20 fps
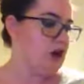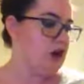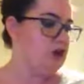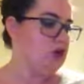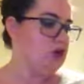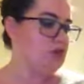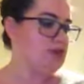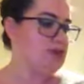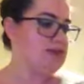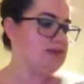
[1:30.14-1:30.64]

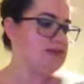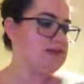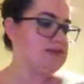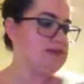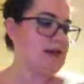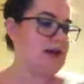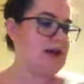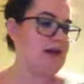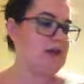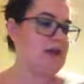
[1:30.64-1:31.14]
You need
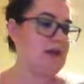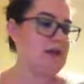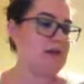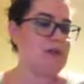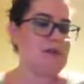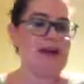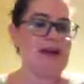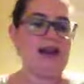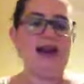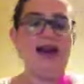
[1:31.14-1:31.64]
some
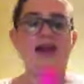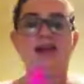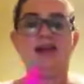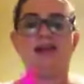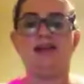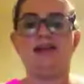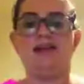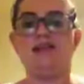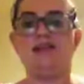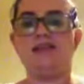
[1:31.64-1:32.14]

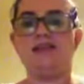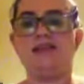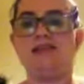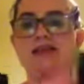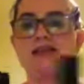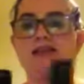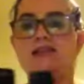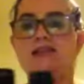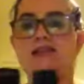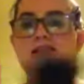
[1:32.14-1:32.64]
black
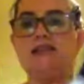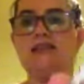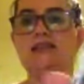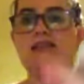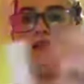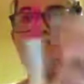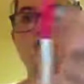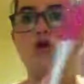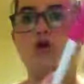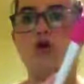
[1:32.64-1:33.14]

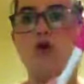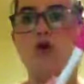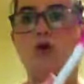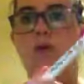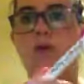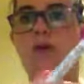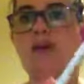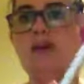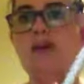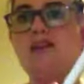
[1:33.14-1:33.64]
textures or
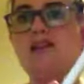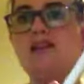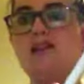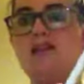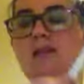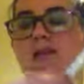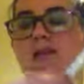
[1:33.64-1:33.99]
pink.